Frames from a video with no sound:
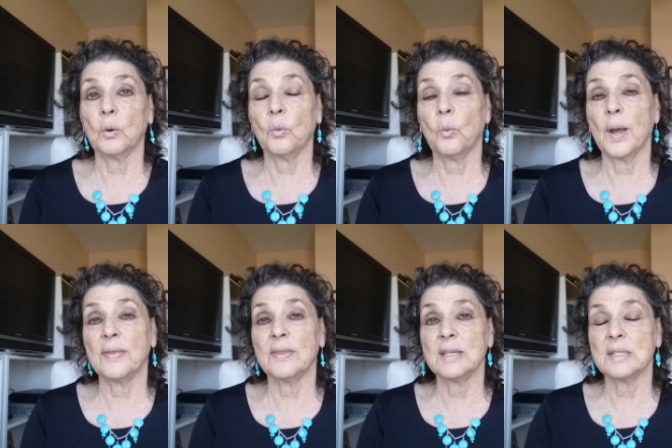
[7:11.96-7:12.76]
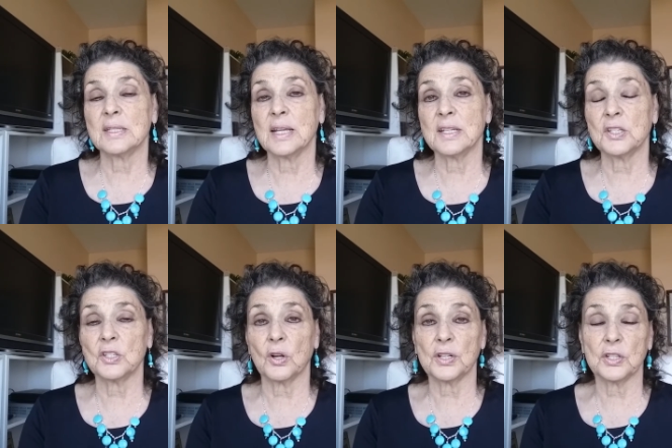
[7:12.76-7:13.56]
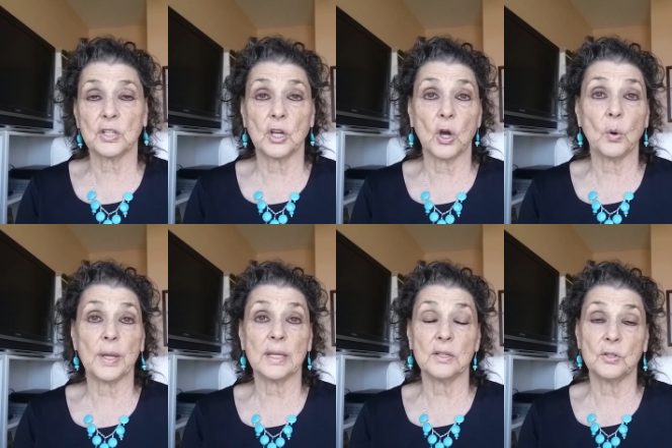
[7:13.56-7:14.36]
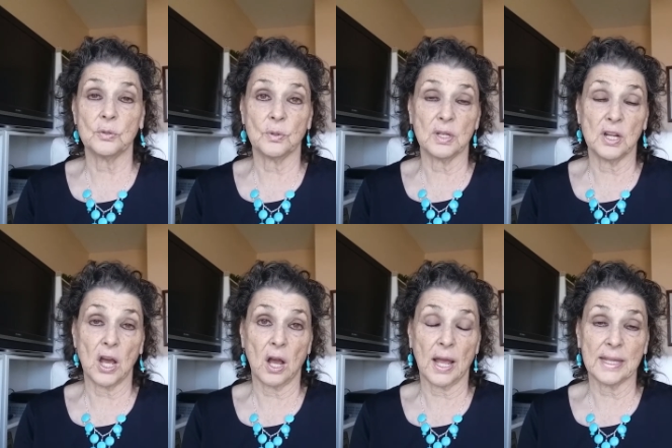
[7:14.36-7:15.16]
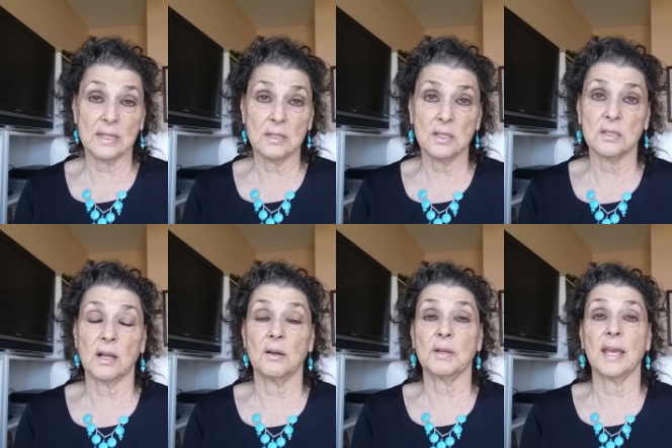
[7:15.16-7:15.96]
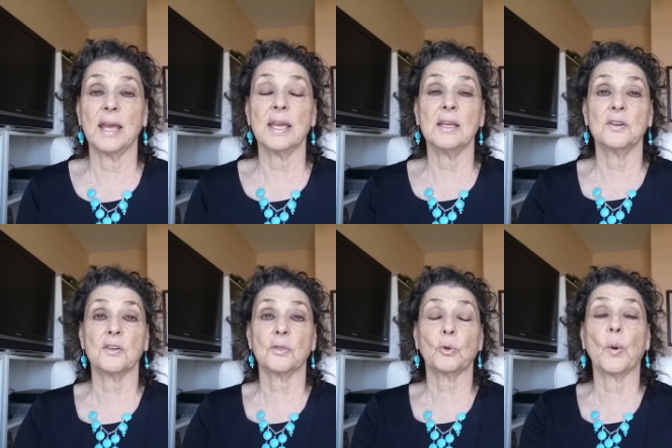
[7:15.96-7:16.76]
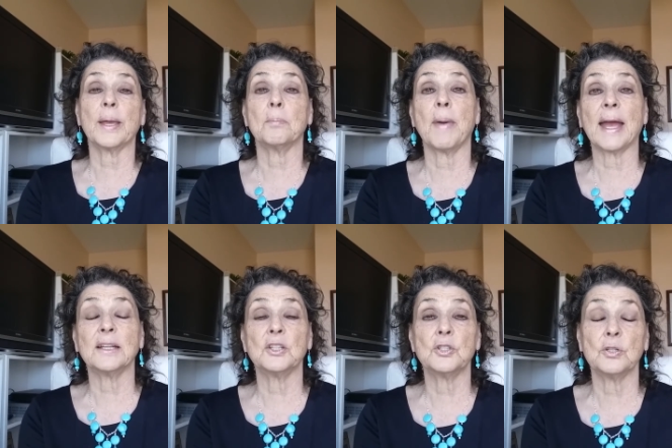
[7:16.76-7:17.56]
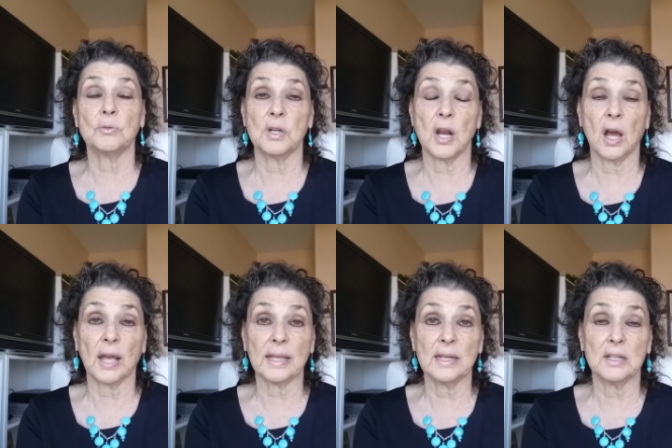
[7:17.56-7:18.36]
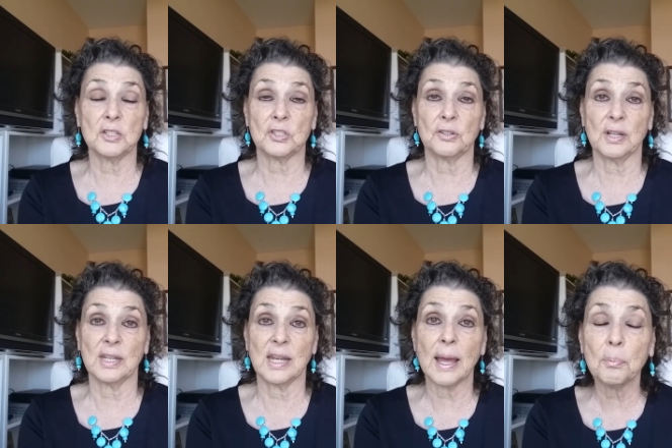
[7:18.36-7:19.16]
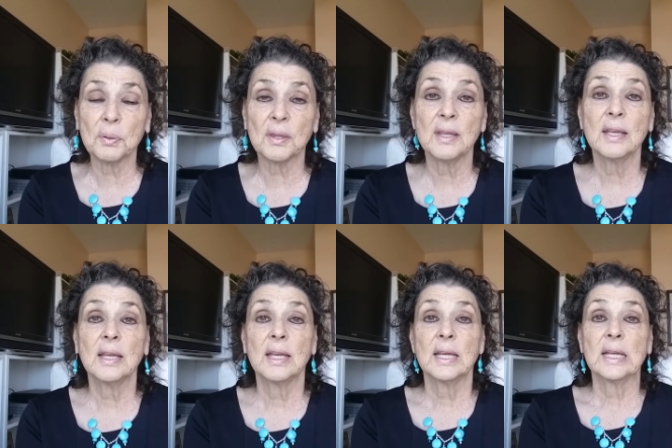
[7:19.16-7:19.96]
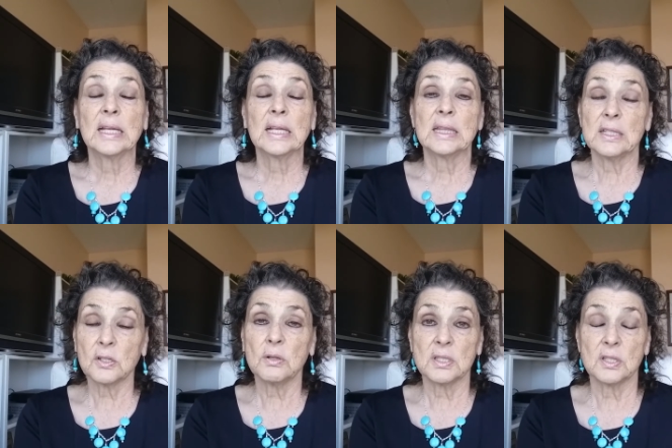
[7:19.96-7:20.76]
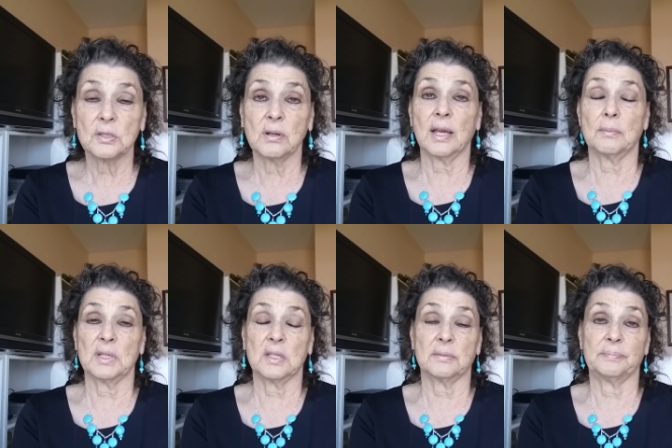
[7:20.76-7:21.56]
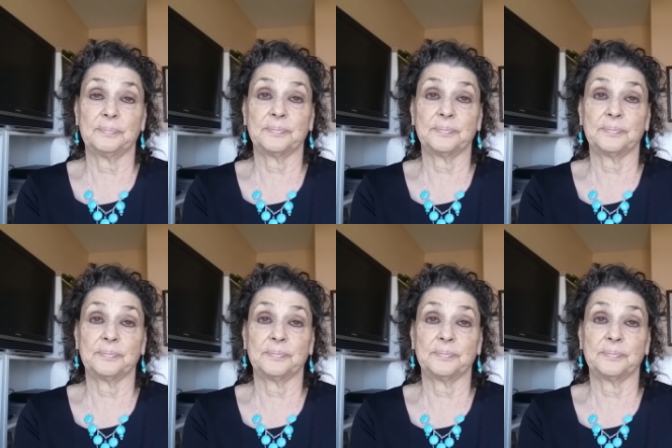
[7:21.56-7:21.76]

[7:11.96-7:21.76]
when these things start to go into the nines, okay, an earthquake magnitude nine at a certain depth, this causes tsunamis.